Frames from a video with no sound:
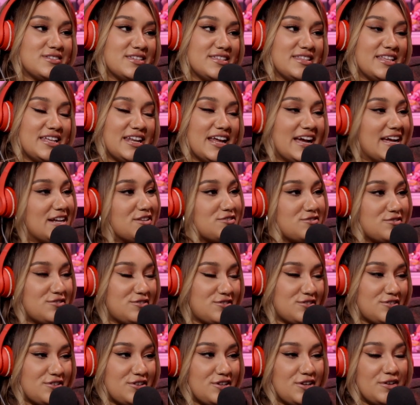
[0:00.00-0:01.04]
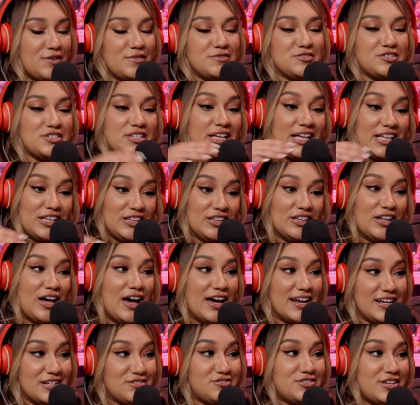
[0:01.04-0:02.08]
And then I introduced her to you. It was just like a
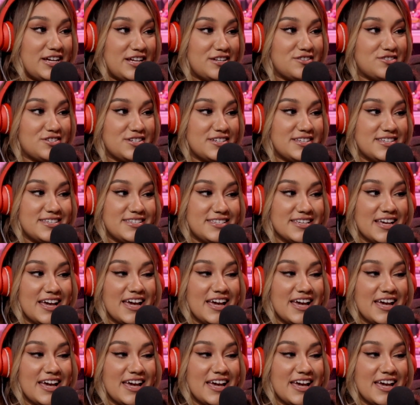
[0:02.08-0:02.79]
lot of changes